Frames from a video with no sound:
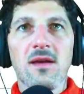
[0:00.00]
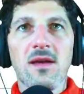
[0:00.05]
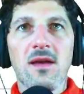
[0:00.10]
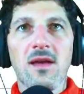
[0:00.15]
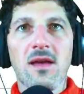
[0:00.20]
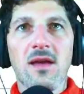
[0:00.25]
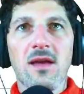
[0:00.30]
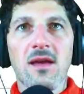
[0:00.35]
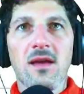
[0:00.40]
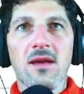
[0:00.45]

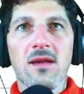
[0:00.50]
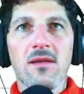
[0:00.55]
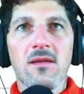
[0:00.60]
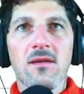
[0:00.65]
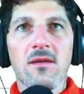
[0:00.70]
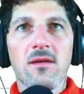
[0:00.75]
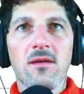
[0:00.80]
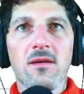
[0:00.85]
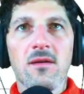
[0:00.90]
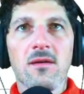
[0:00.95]

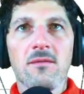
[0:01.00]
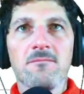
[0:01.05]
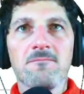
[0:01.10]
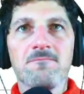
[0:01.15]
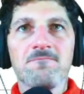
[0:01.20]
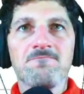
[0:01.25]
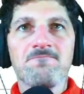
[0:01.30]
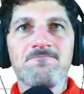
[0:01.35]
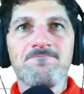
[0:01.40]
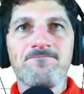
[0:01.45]

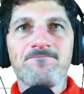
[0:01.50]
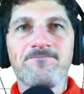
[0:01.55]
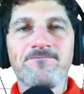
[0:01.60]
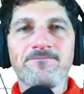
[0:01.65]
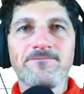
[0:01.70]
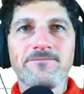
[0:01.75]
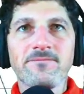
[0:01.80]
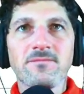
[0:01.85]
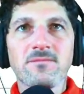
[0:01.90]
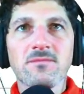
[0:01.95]
and
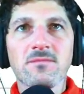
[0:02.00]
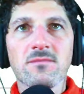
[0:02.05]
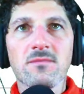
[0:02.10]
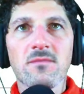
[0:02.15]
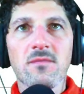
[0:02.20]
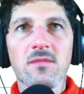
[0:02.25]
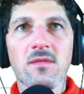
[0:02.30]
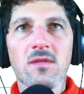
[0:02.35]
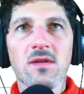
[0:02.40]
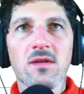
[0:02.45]

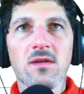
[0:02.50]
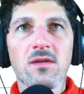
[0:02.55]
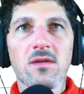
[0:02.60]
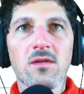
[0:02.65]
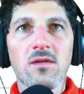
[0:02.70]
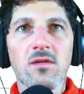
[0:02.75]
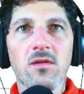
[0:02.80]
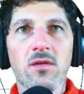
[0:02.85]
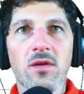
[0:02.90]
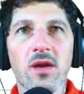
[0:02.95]

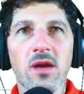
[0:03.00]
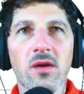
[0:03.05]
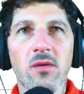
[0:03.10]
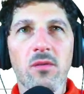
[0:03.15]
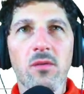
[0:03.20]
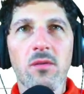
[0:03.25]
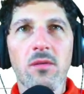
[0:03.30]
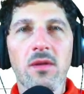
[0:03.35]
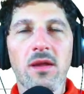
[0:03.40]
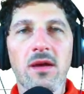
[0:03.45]
so here
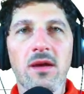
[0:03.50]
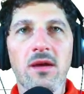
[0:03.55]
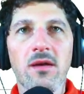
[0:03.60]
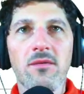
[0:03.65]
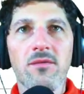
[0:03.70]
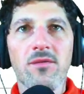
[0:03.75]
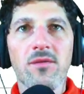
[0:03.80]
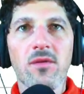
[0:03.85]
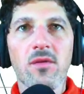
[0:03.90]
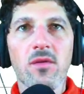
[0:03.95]
we'll
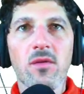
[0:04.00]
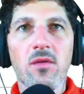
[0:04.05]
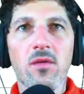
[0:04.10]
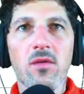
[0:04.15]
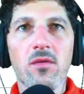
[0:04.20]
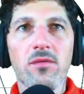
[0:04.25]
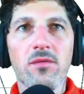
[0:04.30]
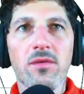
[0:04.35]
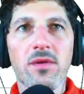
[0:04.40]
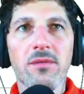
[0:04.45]
have
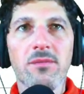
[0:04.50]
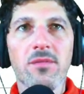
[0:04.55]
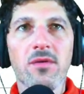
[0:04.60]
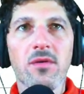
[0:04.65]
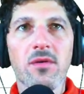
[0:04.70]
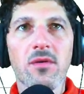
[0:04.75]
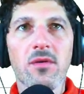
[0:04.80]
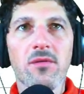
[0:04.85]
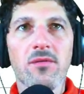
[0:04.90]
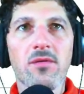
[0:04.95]
old
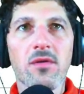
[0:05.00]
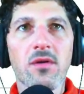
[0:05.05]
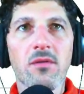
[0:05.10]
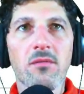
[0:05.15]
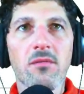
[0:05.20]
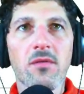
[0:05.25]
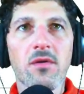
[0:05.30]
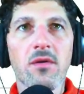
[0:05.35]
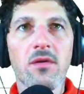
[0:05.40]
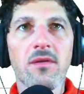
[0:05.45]
repo
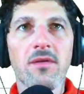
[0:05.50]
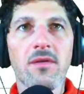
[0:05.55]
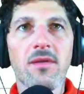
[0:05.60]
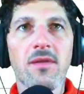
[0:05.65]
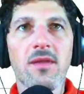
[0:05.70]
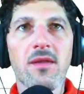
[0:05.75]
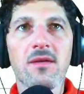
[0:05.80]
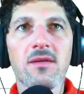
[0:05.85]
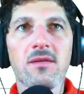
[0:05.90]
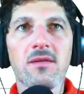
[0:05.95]
from
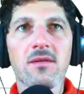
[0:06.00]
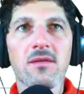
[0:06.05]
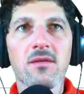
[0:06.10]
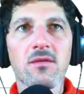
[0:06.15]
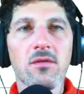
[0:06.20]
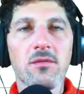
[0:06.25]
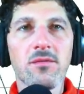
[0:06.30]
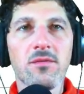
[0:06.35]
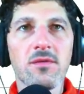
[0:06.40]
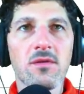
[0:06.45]
this,
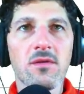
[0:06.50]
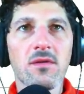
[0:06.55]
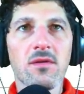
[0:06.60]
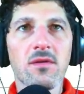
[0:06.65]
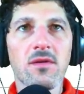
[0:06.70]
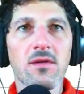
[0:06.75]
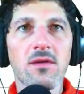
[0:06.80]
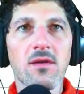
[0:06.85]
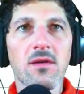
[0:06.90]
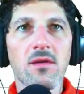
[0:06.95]

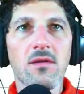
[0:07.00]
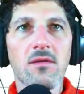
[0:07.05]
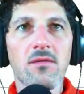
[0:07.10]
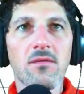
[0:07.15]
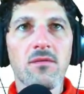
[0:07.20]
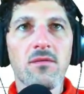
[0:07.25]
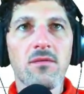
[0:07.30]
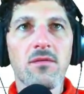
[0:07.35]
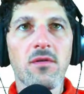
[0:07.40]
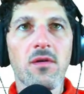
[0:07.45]

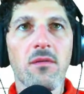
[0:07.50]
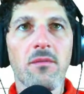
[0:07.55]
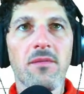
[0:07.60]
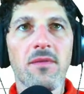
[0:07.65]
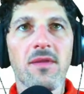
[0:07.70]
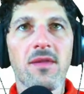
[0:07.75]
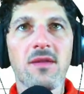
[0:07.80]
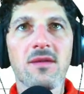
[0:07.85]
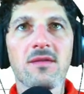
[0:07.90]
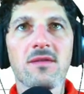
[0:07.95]
from
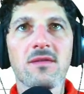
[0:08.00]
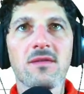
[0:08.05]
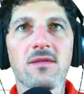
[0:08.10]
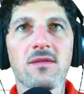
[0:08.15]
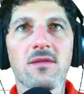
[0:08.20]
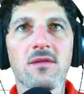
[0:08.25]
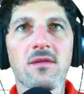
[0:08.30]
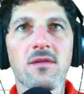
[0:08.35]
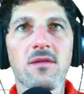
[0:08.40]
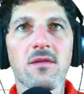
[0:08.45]
this
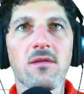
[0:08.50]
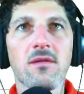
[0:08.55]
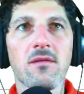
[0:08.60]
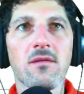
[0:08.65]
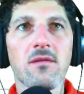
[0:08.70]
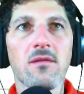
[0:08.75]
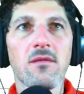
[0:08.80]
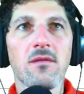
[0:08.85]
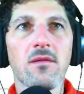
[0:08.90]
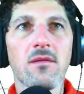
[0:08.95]

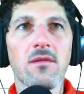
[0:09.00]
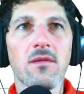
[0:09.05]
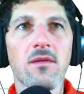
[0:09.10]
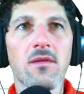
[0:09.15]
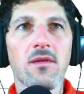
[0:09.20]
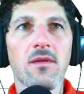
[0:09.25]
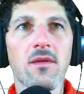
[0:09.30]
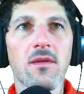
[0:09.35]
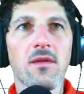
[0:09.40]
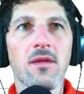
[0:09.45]
to
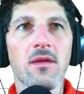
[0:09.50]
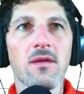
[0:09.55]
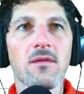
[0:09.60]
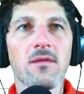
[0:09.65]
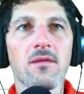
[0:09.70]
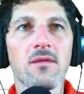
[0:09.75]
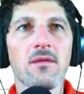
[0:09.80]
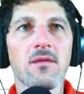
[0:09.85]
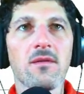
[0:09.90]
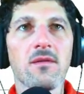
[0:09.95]

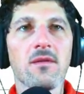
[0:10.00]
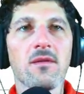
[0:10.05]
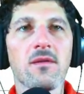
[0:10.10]
this.